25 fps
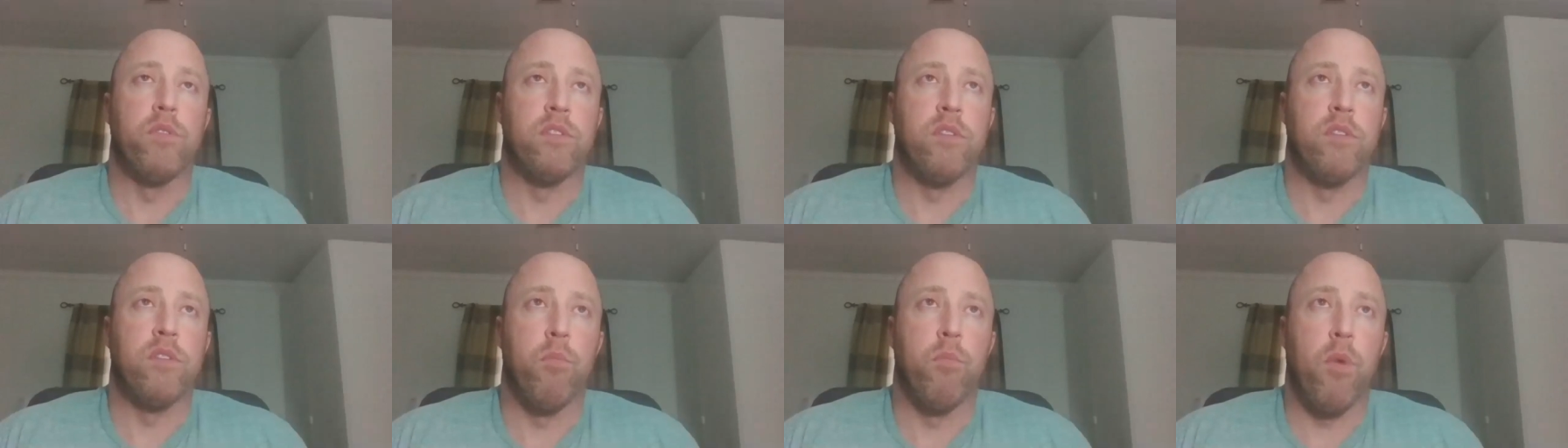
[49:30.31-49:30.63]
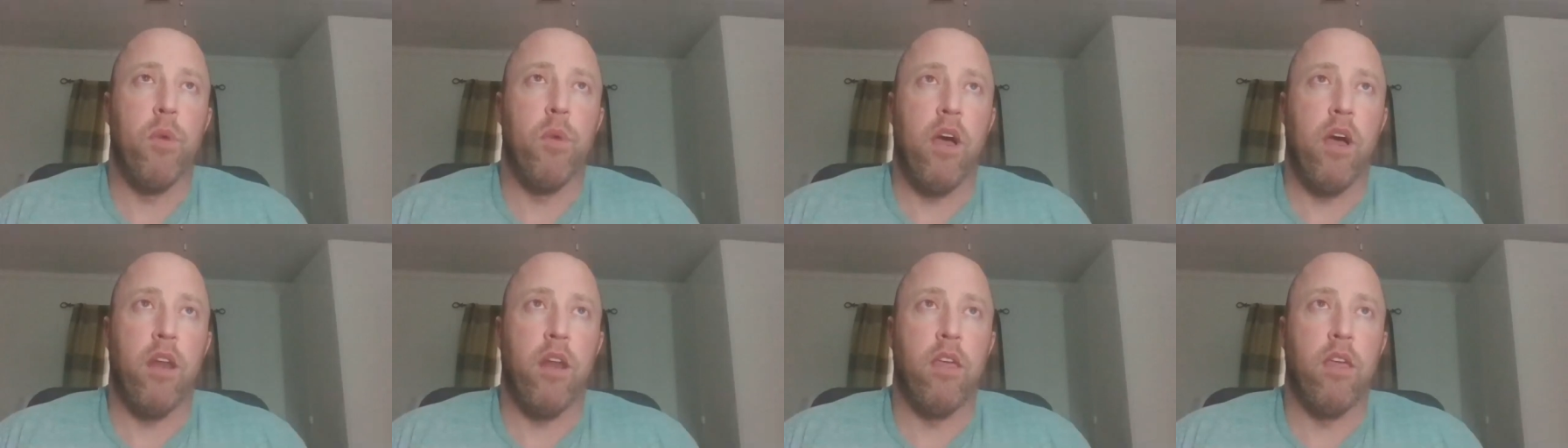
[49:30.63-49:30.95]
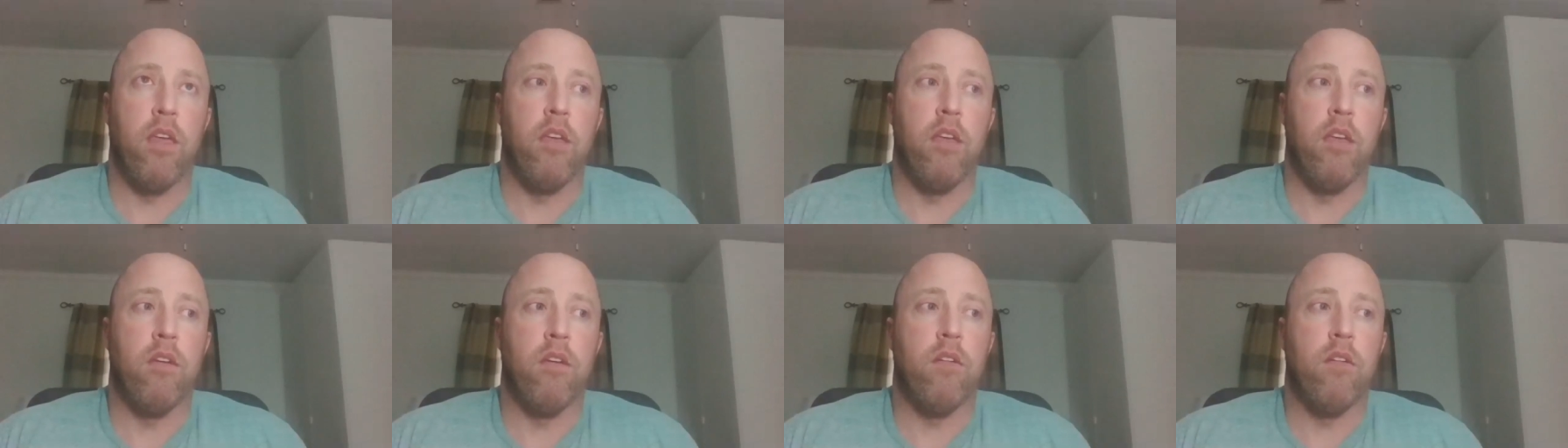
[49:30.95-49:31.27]
when I work with
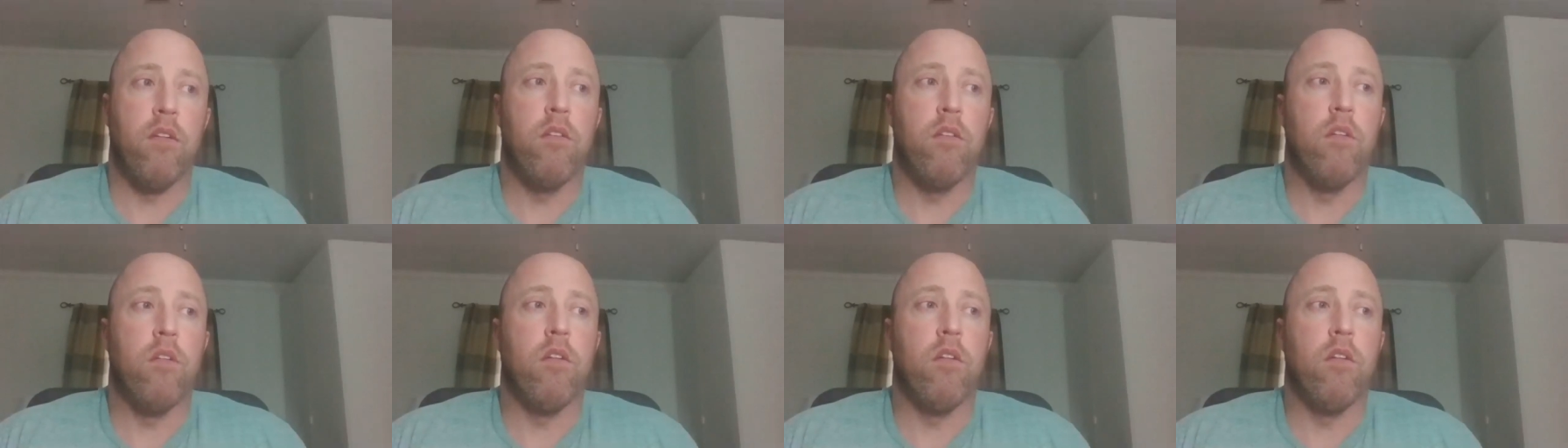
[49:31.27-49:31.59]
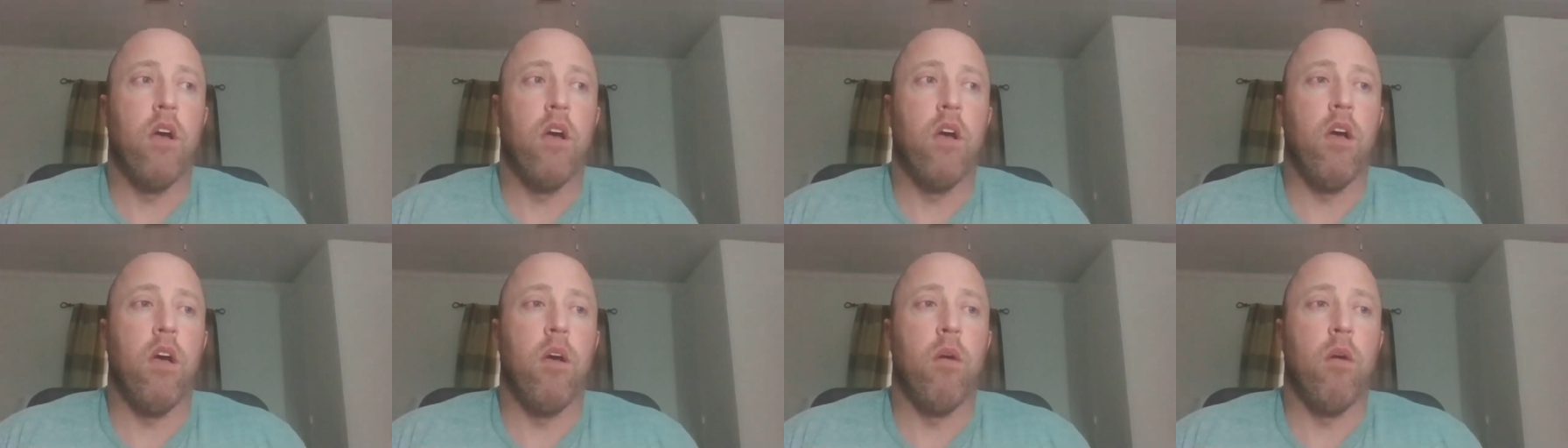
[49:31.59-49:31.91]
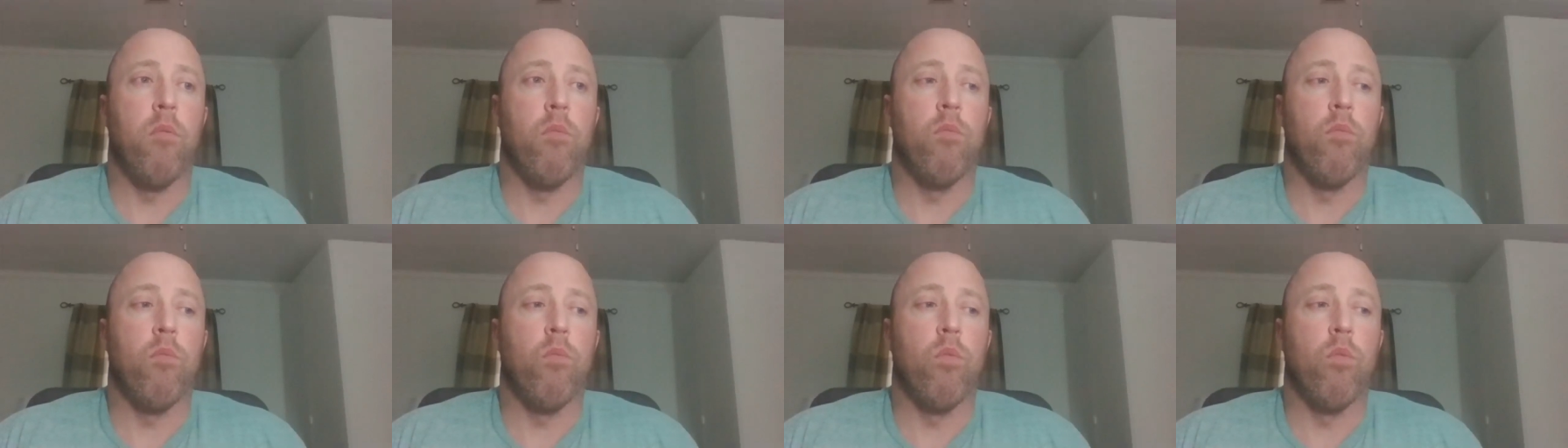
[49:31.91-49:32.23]
somebody,
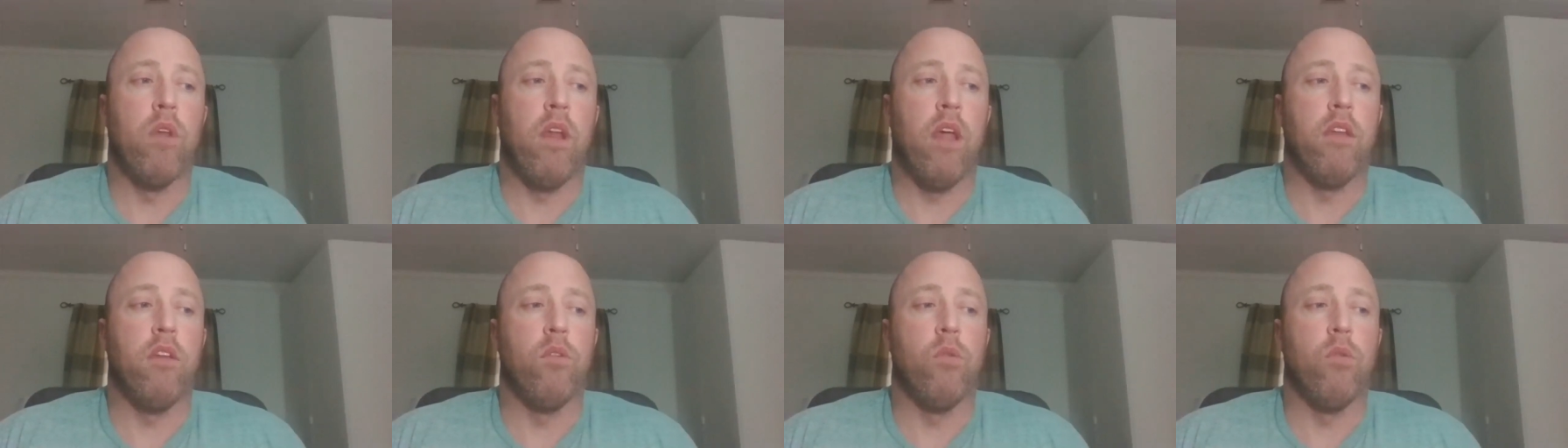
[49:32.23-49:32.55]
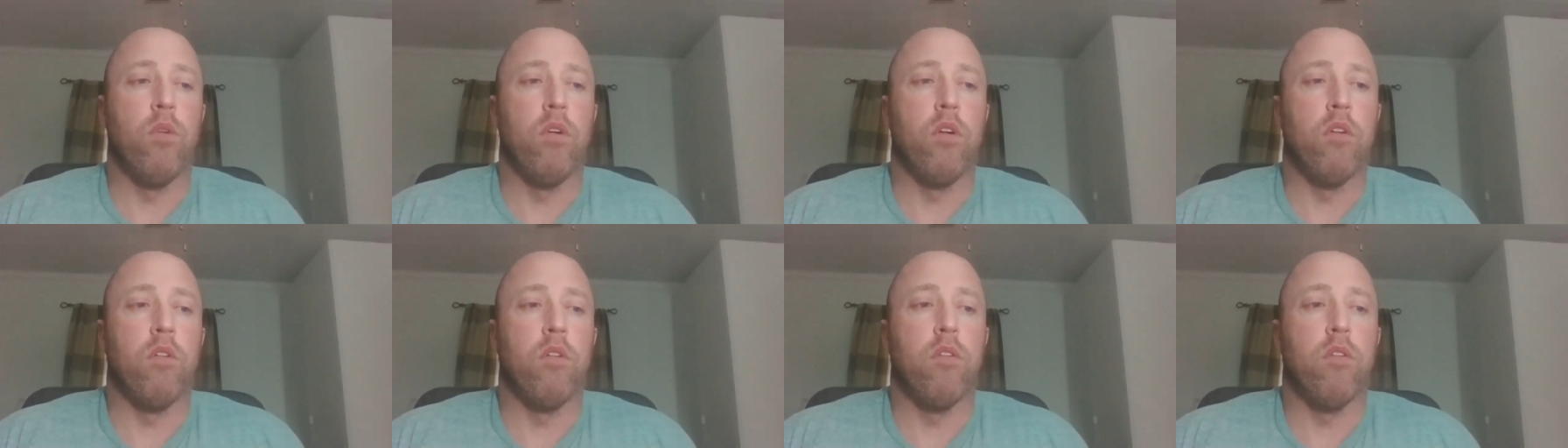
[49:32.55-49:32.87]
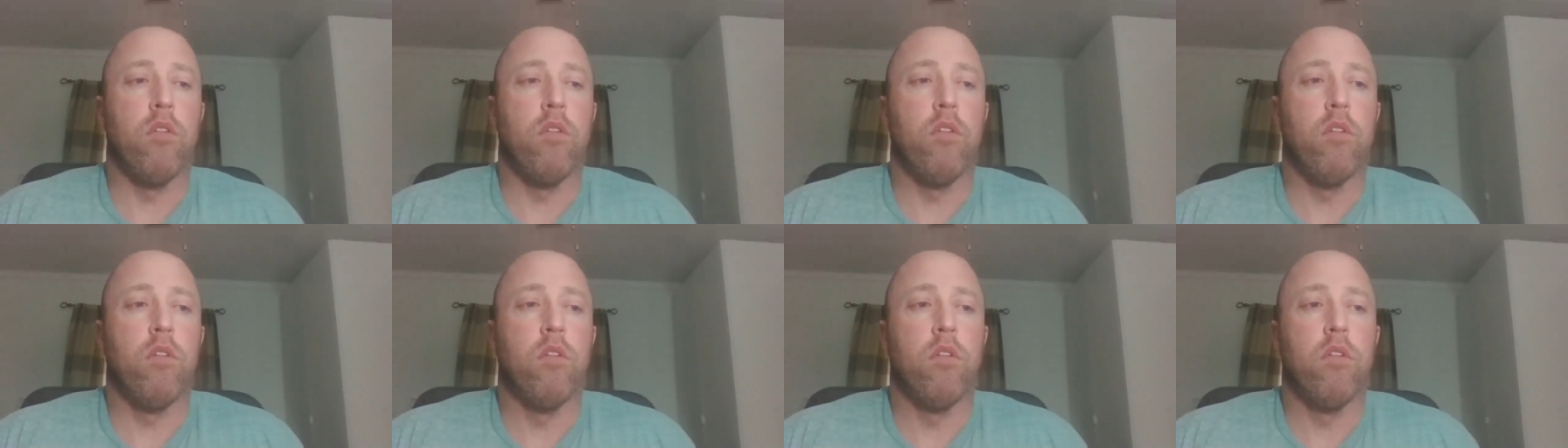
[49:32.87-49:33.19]
um, when I do
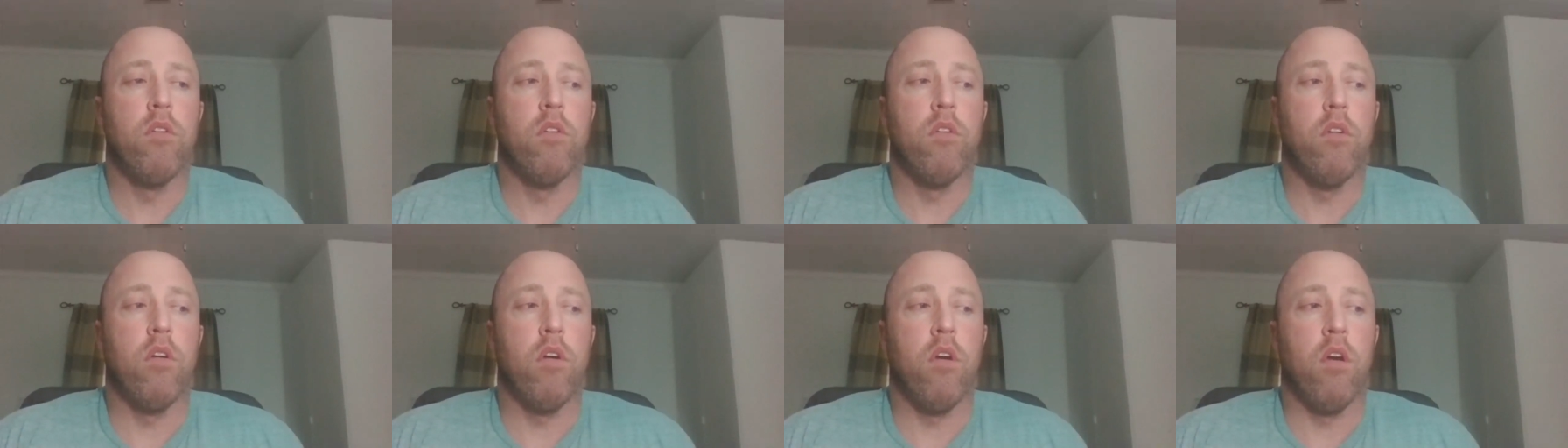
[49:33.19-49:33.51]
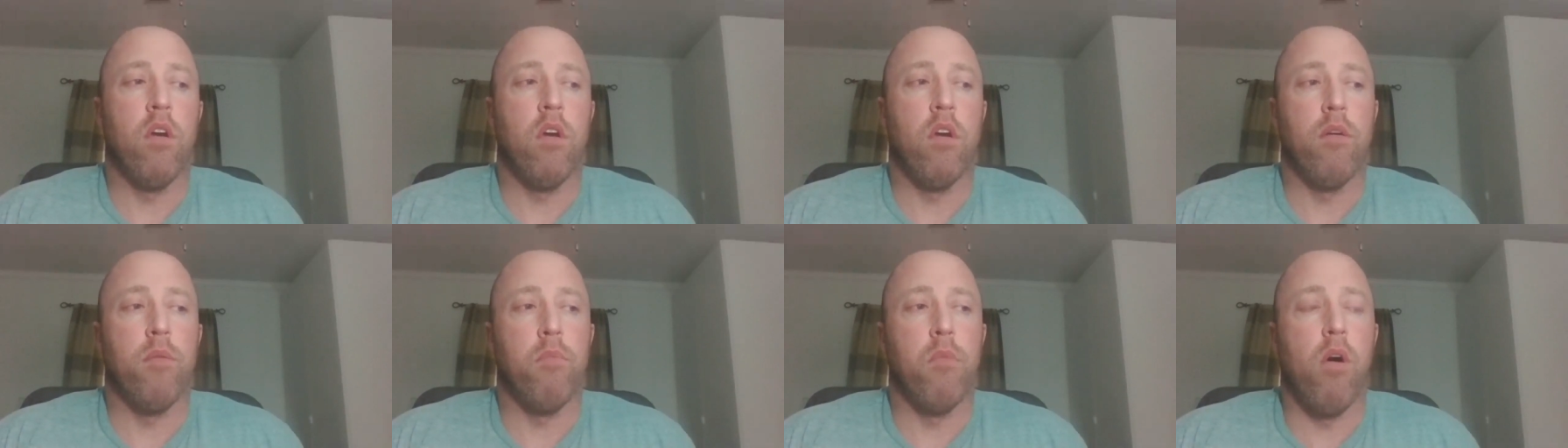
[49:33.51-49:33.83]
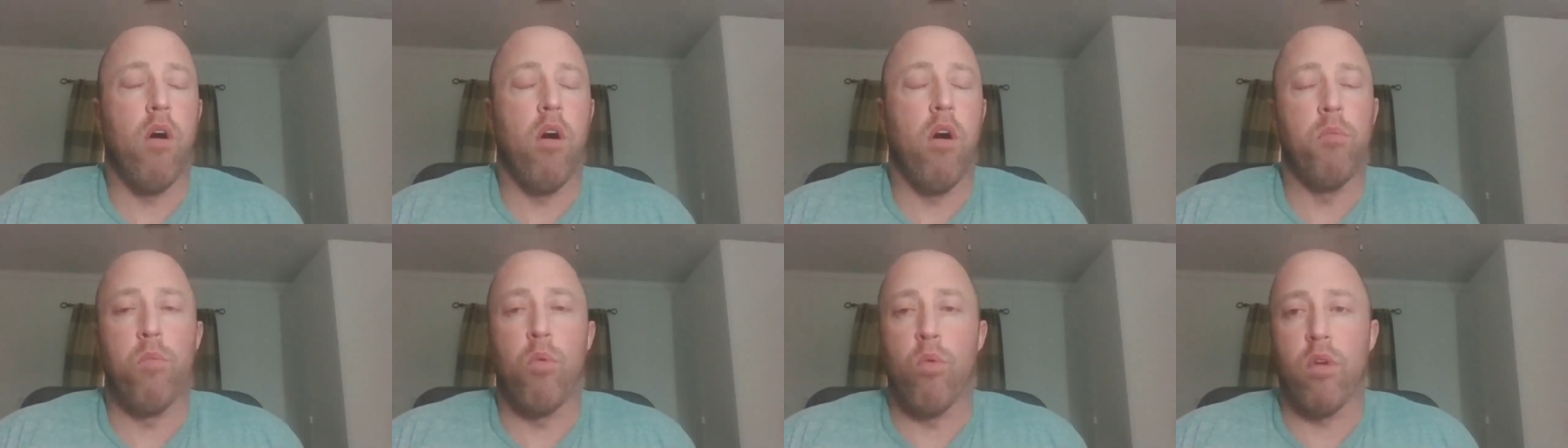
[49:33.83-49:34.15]
a onboarding
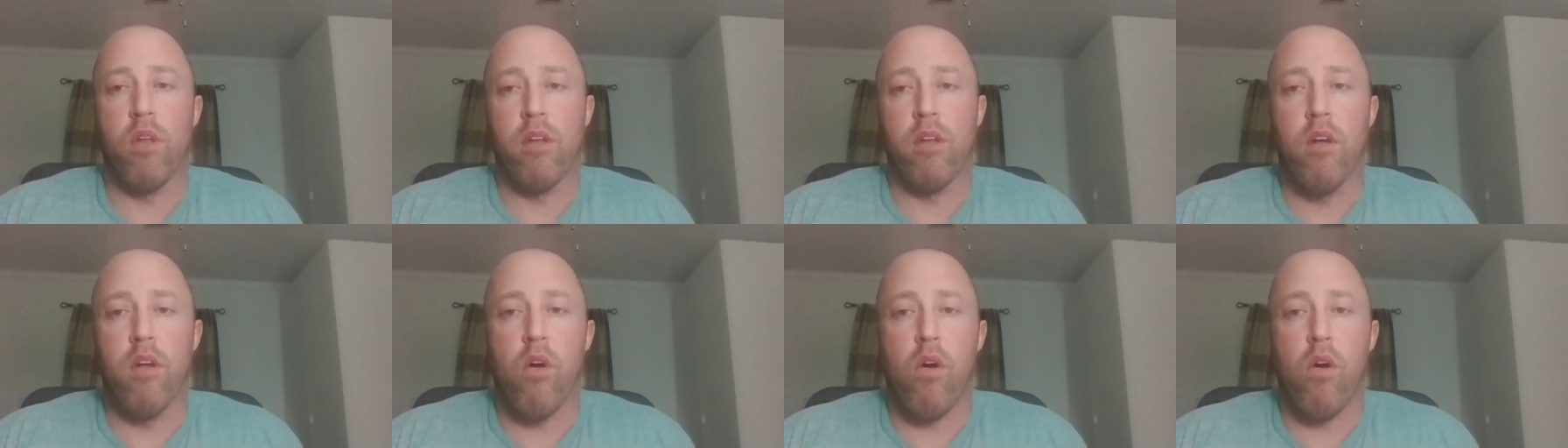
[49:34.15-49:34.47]
call,